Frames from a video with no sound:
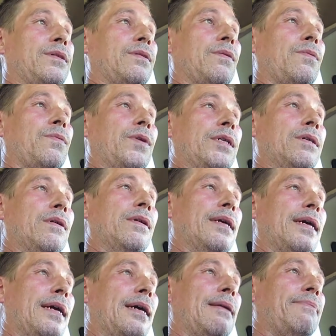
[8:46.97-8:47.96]
So what's going
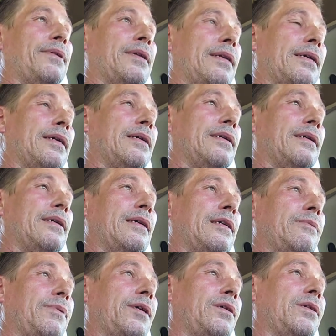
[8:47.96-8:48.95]
to happen there
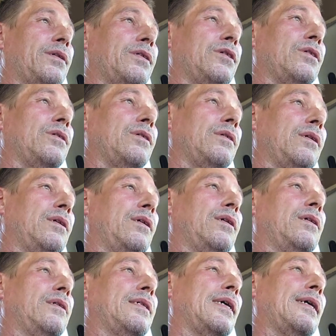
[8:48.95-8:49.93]
is because
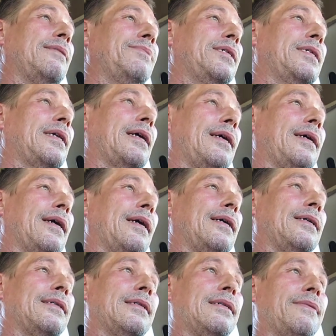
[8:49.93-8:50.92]
Tom's
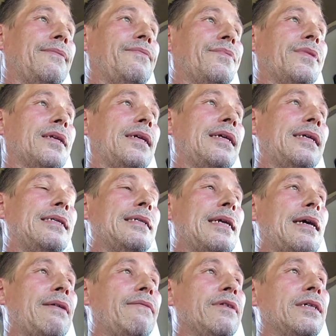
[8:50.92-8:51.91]
Steakhouse is
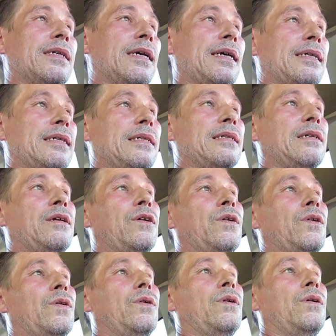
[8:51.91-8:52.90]
advertising
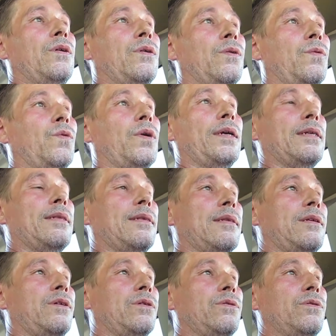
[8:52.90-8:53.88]
with
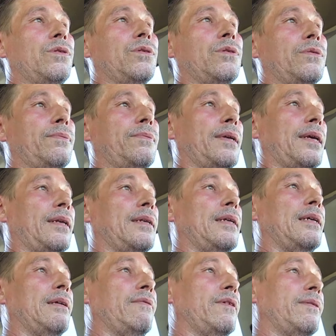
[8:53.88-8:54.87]
YouTube
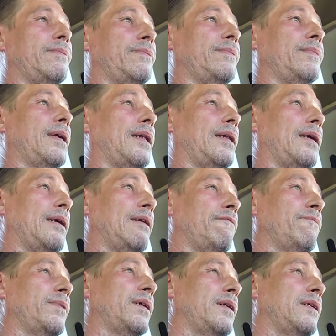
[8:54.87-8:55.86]
and giving them a lot
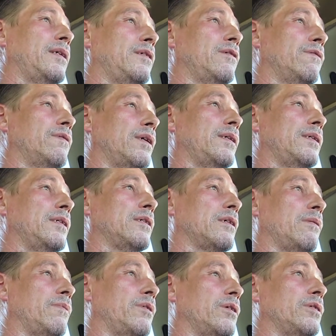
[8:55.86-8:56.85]
of money to run this
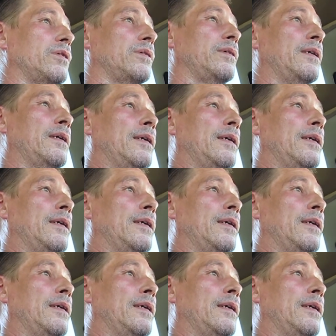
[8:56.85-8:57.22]
commercial,